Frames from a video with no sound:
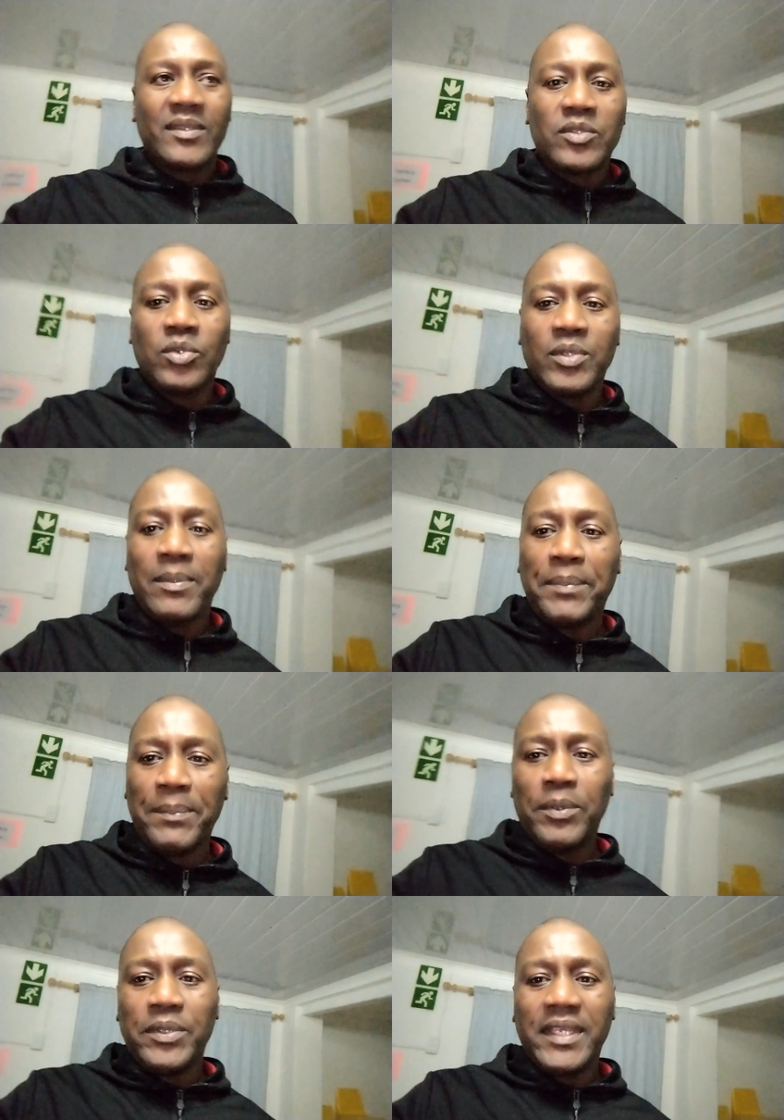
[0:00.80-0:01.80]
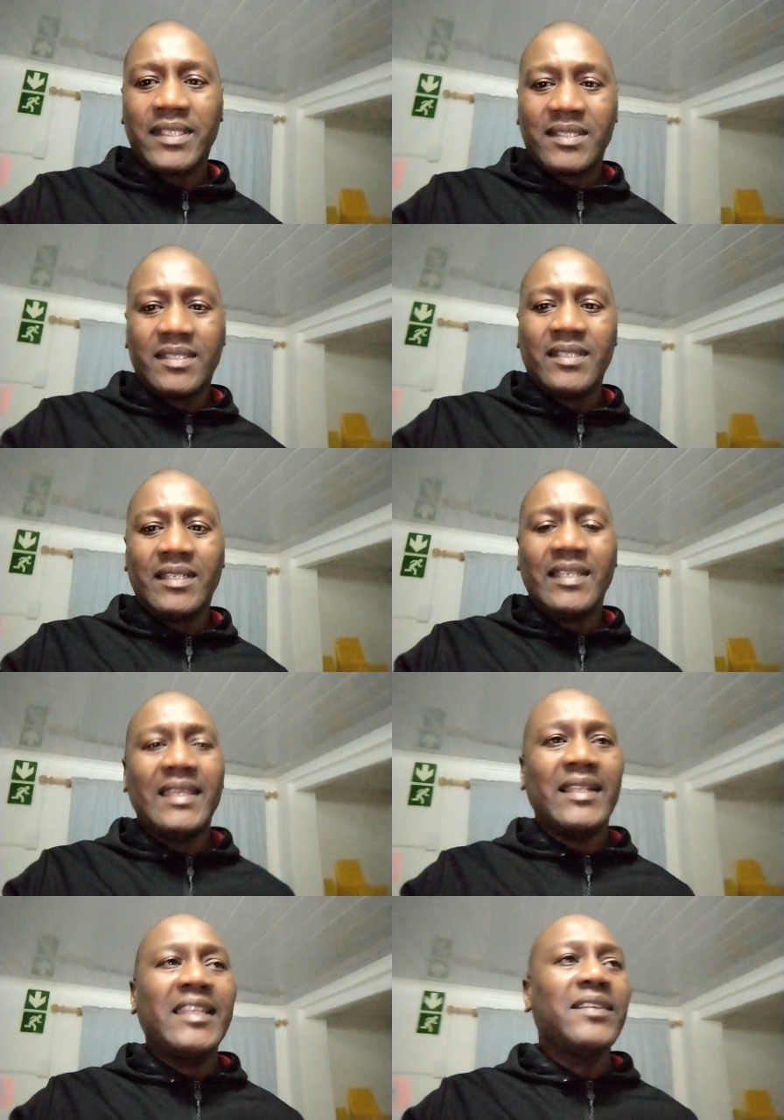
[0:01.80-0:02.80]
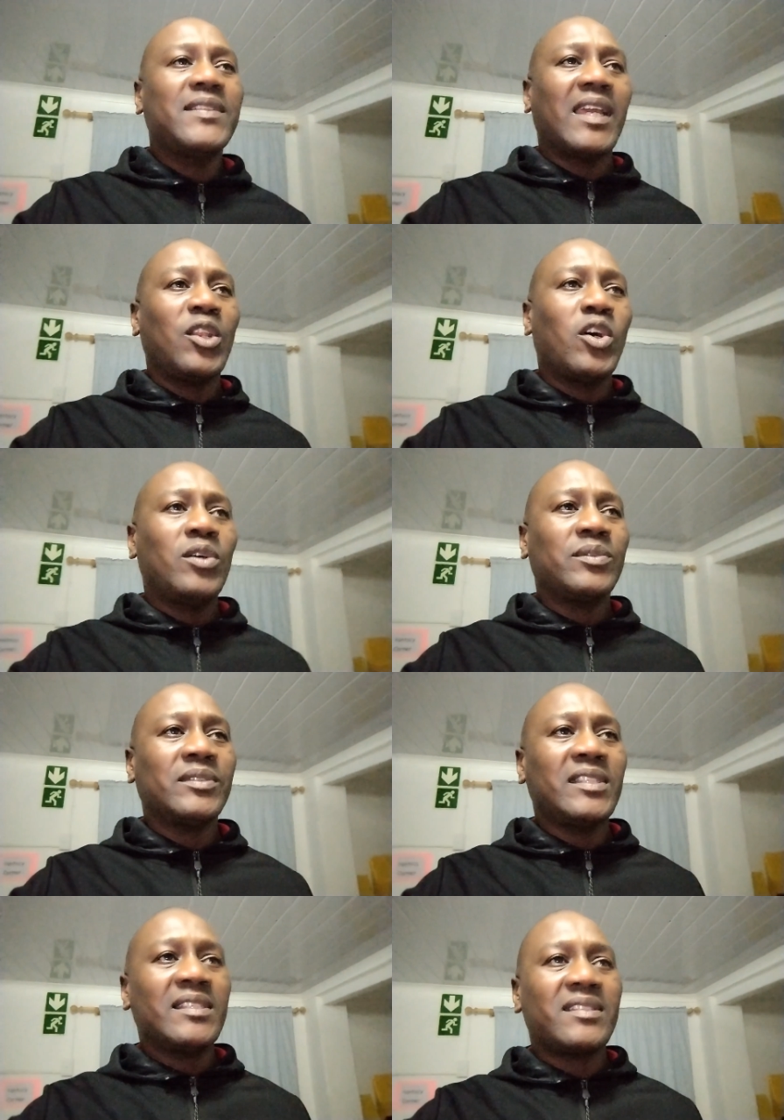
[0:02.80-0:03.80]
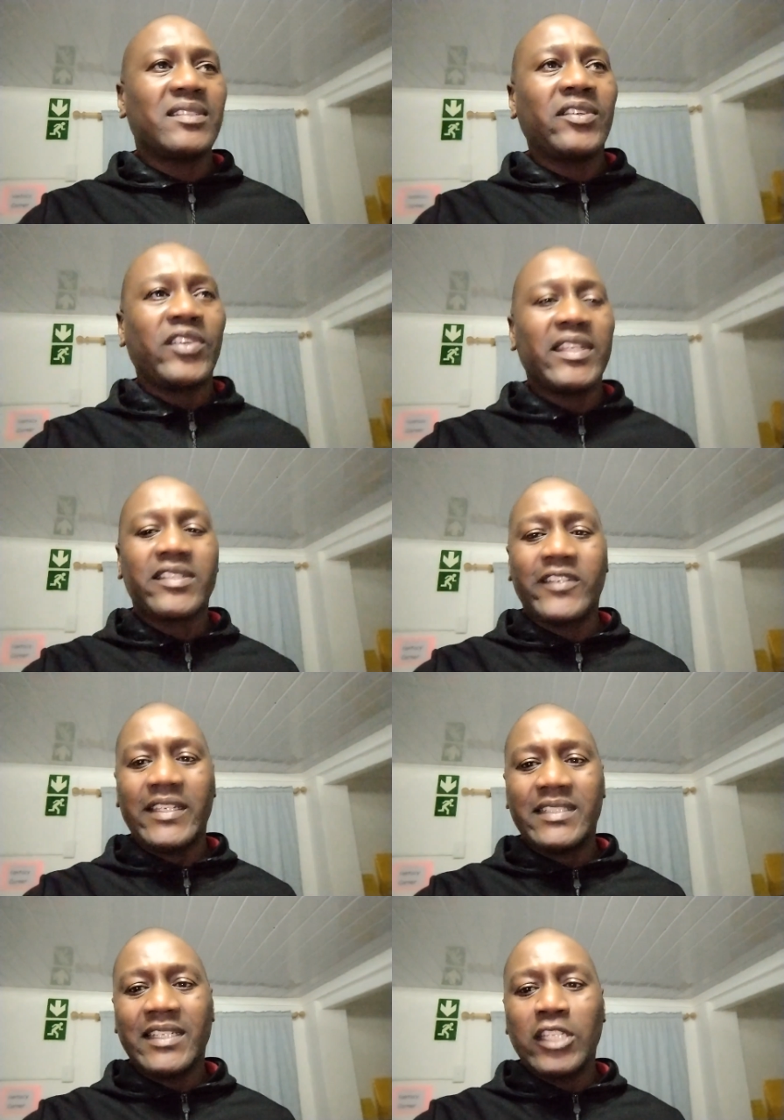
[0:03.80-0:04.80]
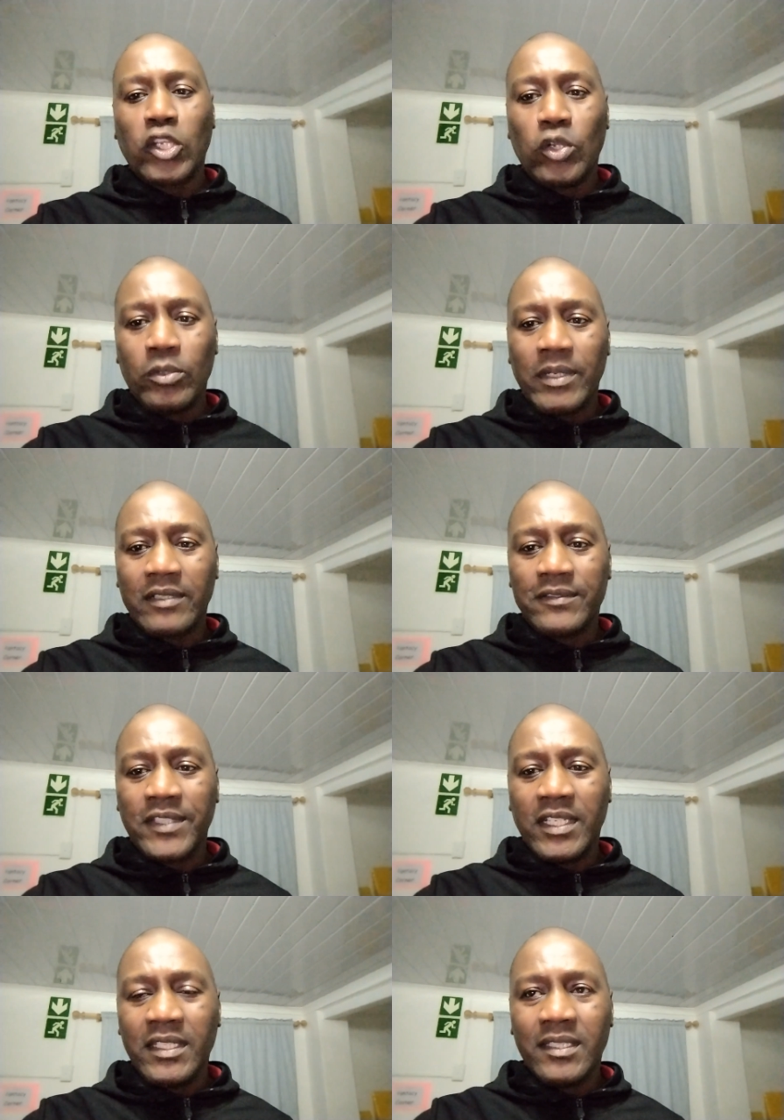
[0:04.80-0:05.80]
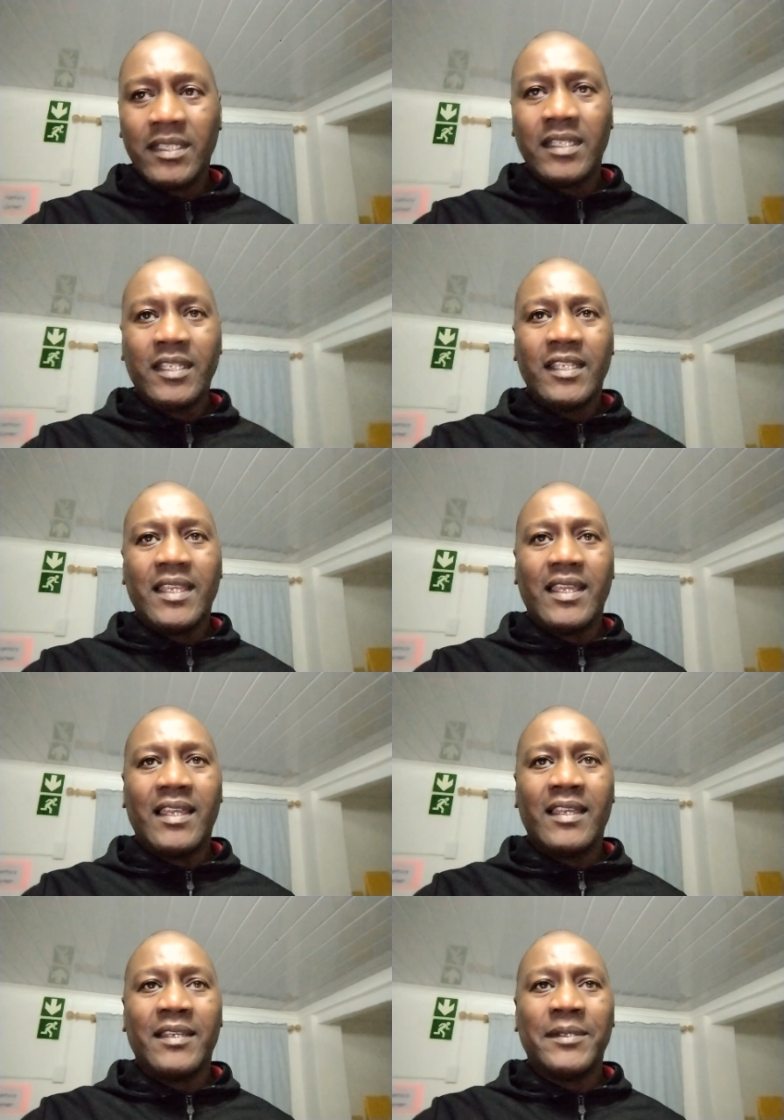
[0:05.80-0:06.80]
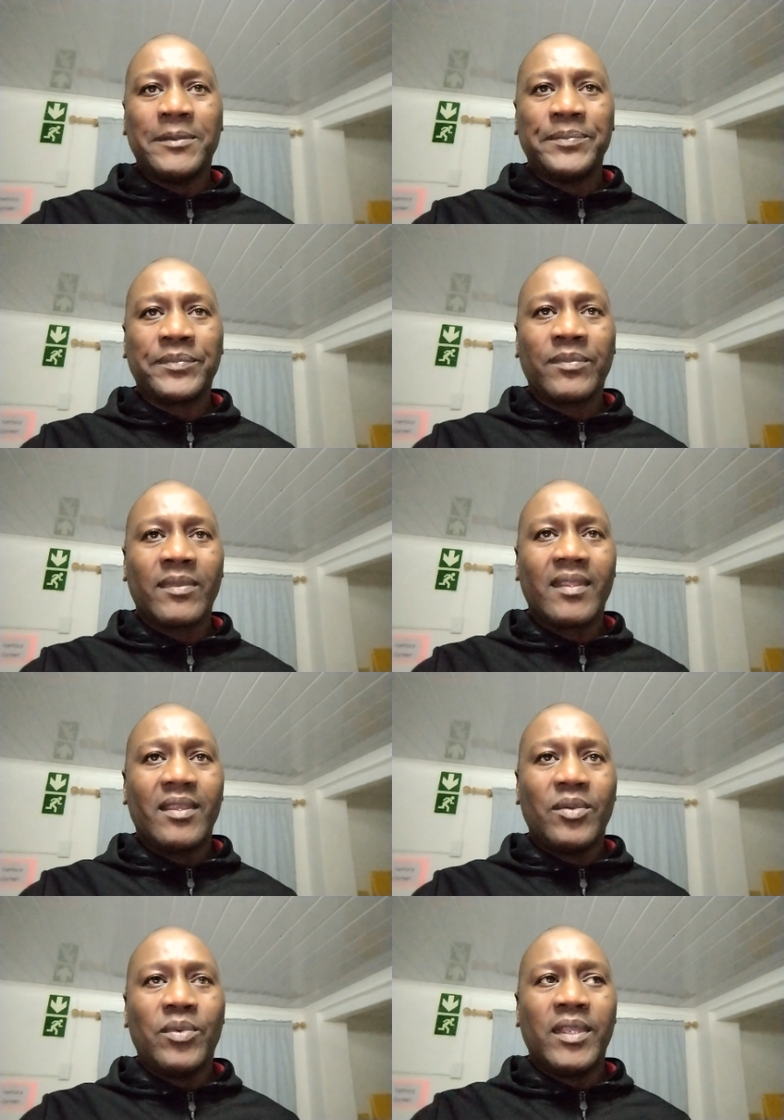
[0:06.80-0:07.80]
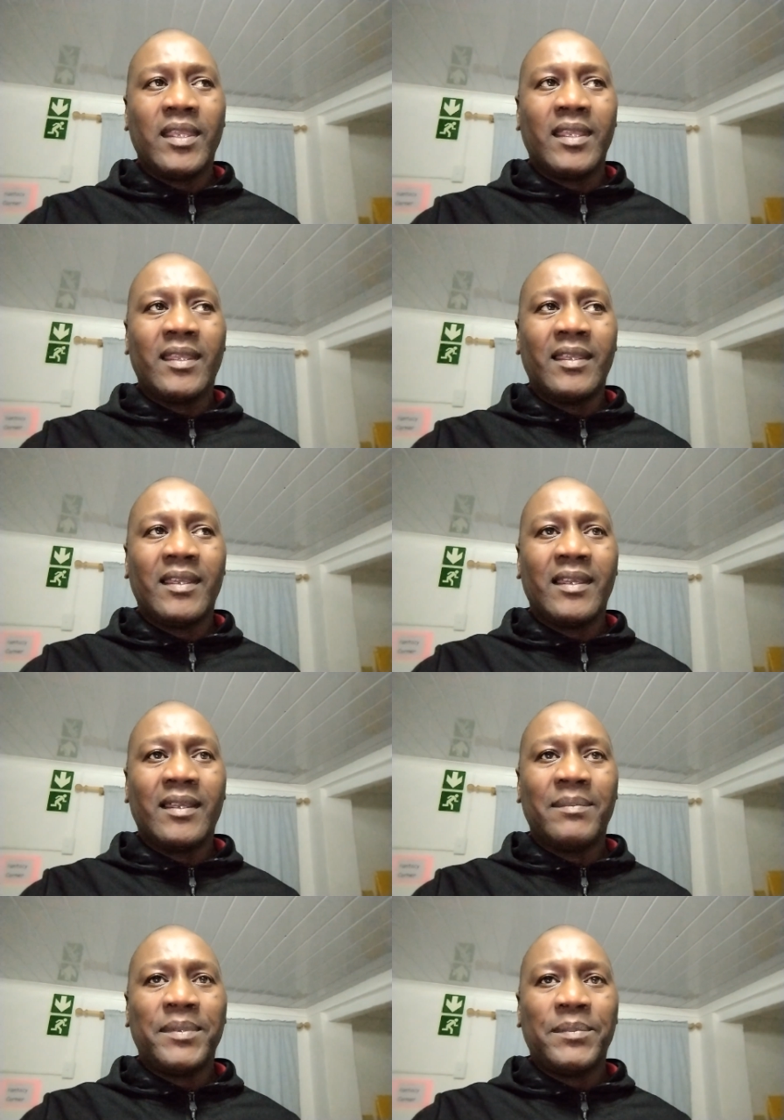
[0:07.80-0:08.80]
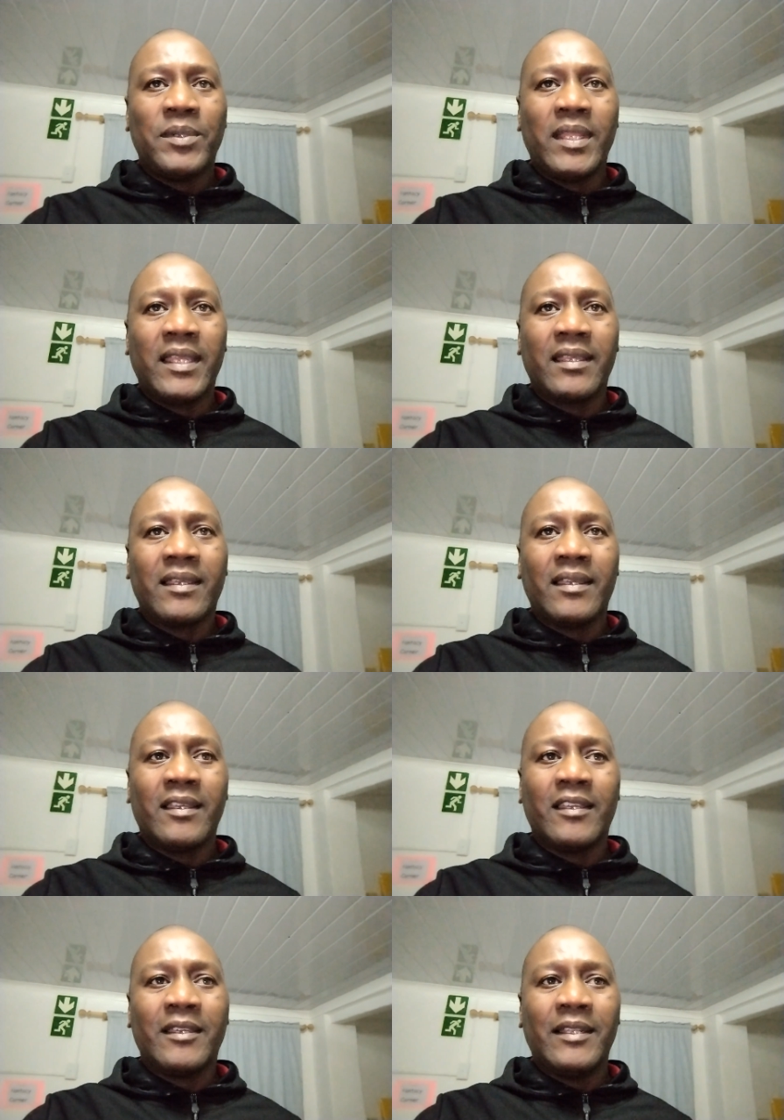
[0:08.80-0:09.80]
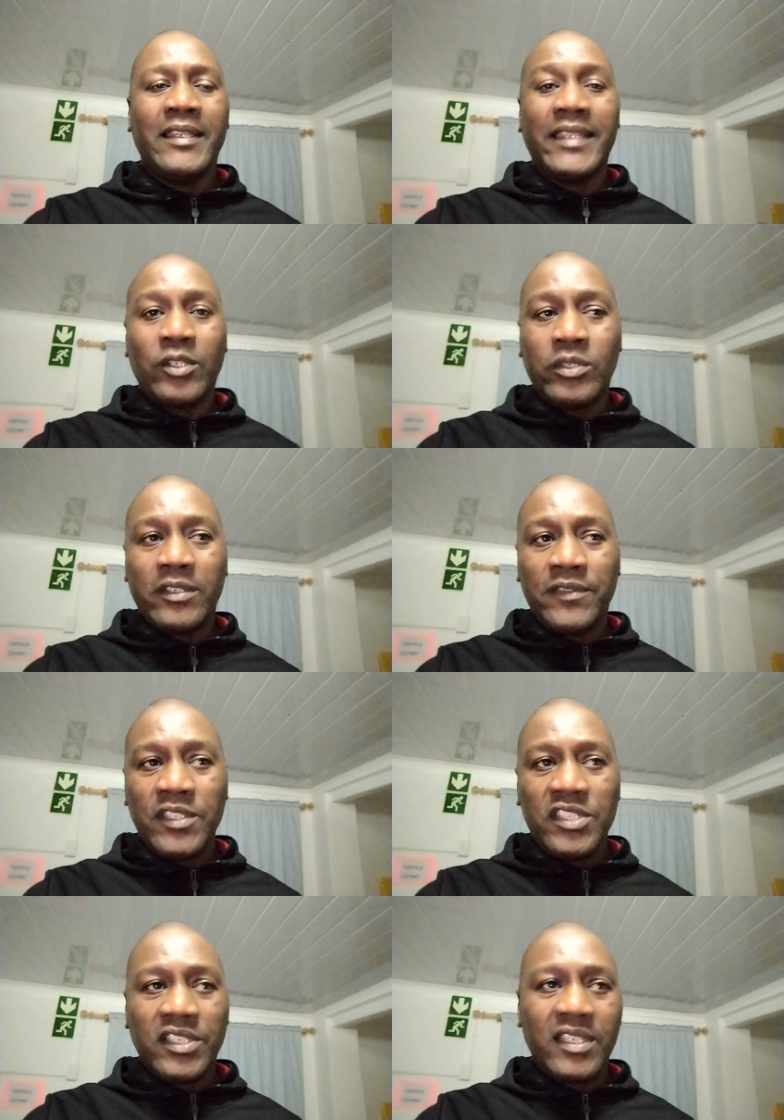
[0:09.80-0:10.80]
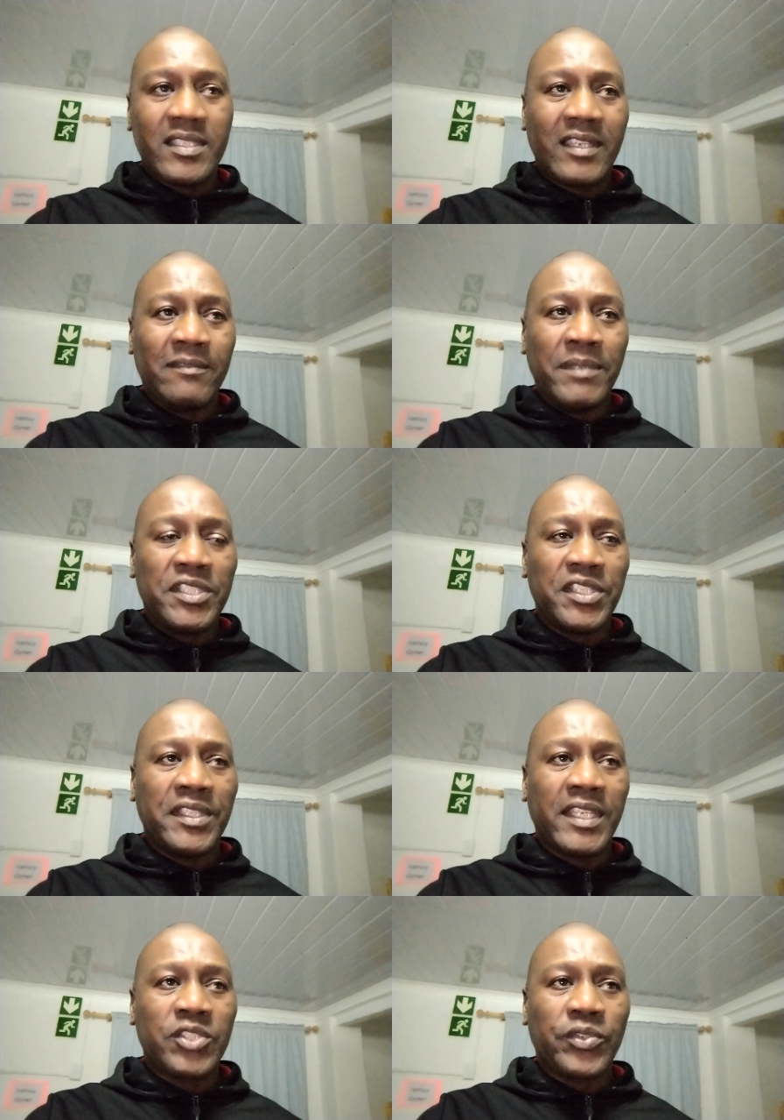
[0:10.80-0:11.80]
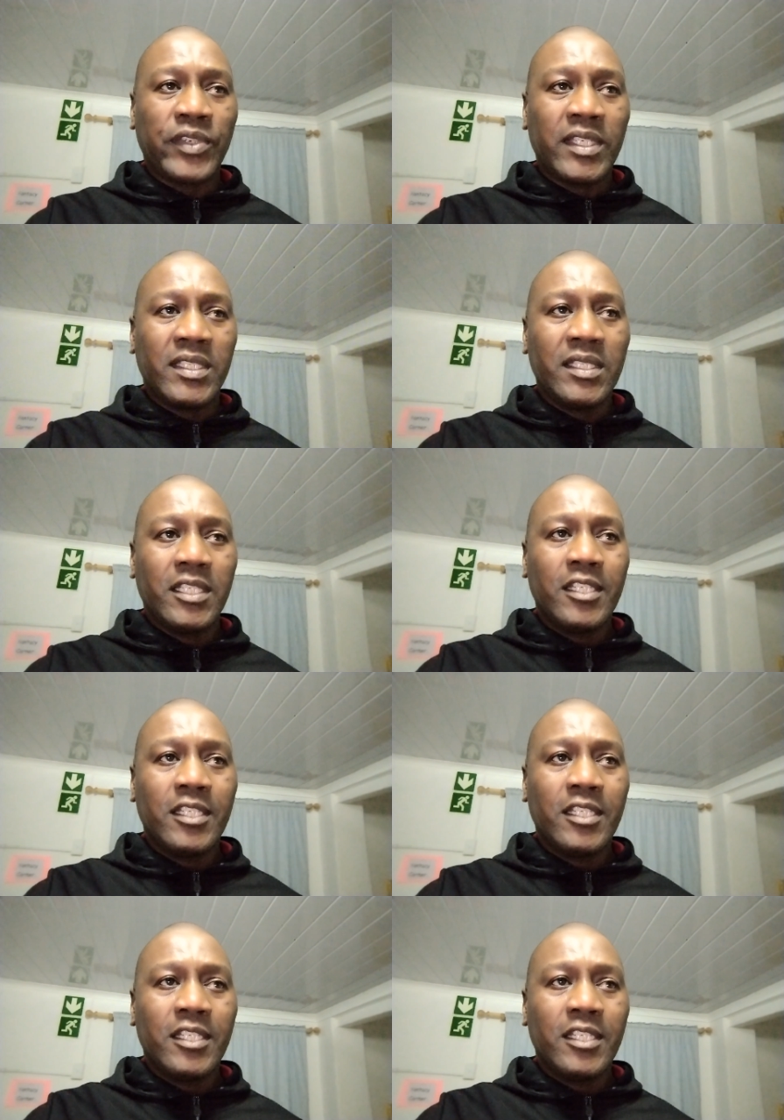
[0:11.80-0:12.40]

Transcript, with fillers: So the people that lived along this great writer Niccolo Machiavelli um, were uh, people like uh, Leonardo da Vinci. Yes, I've mentioned that already.